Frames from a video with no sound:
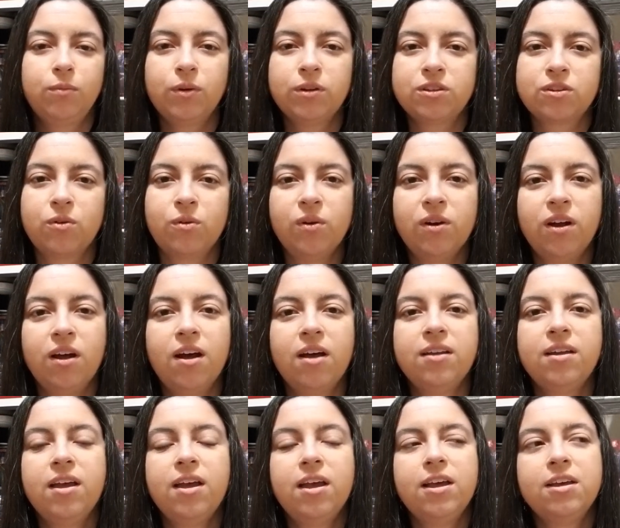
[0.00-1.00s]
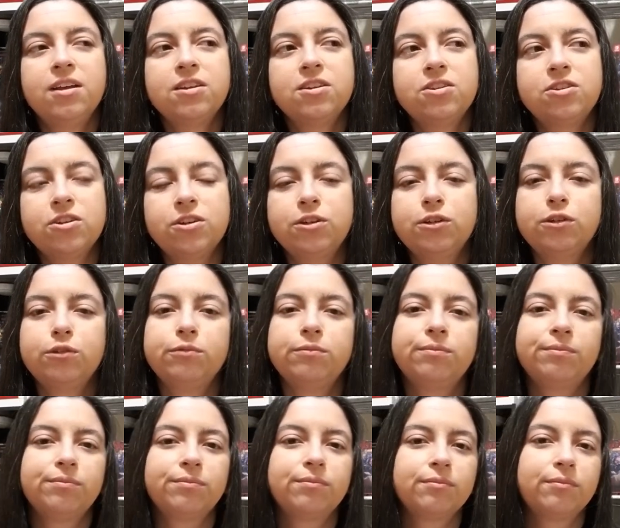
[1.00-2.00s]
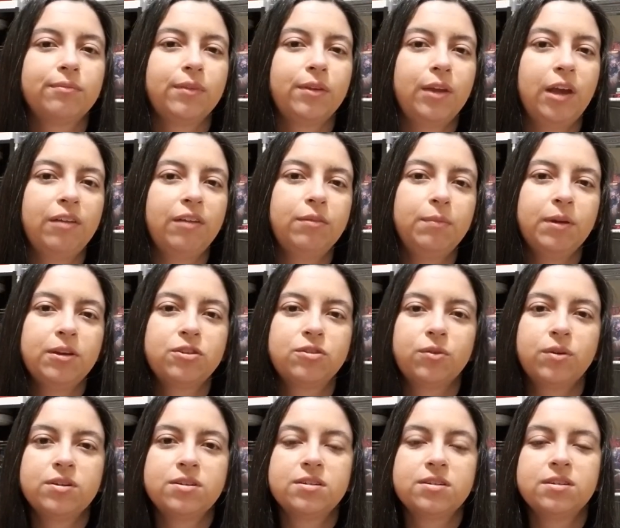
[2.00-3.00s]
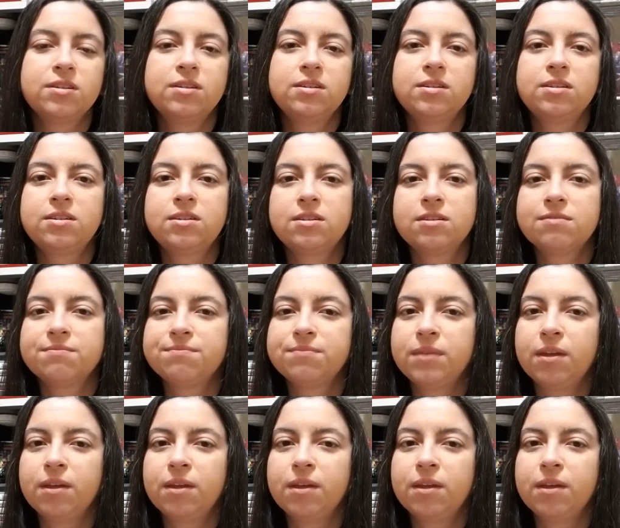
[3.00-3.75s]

What's going on? So you have to make choices.